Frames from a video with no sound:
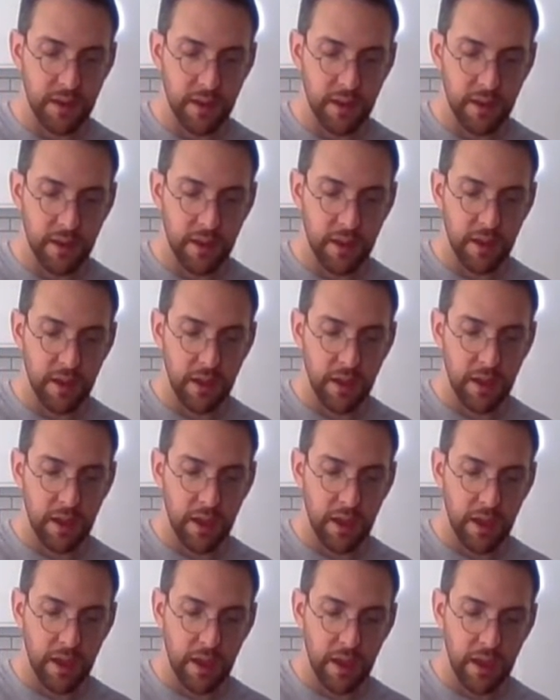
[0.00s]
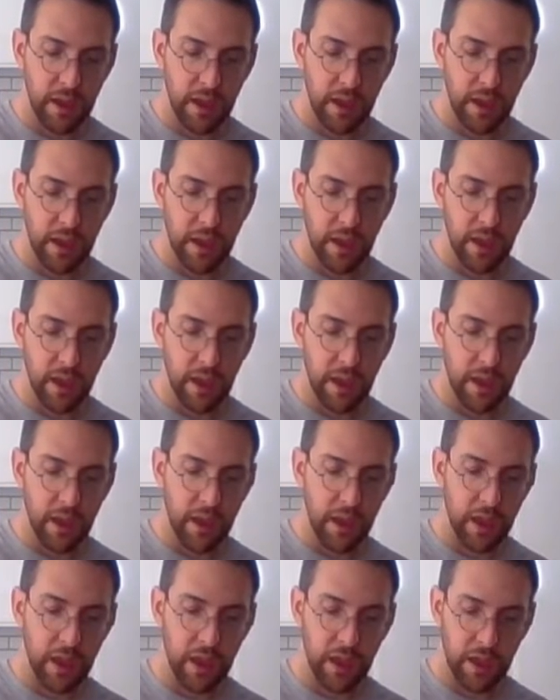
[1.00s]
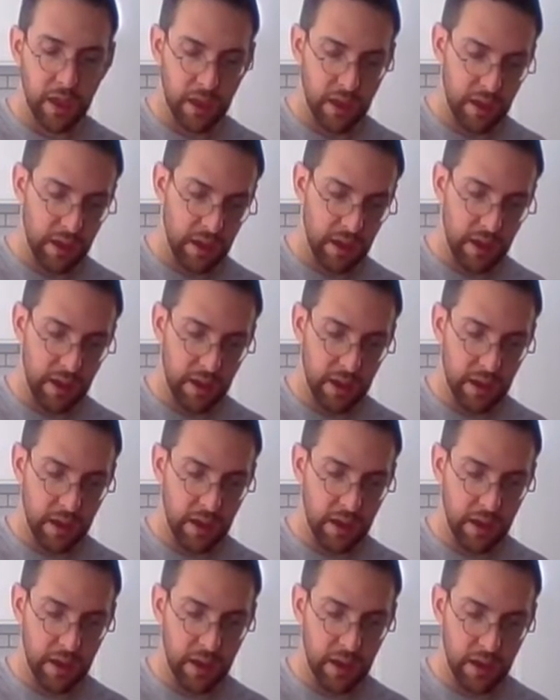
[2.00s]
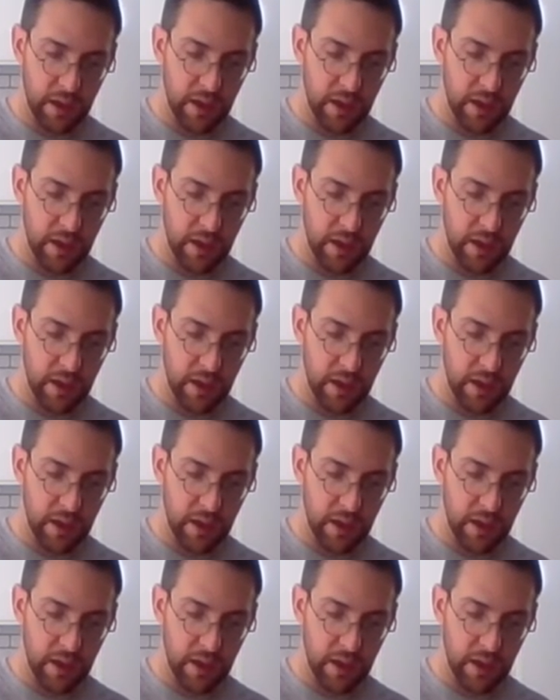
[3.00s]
Nothing is said.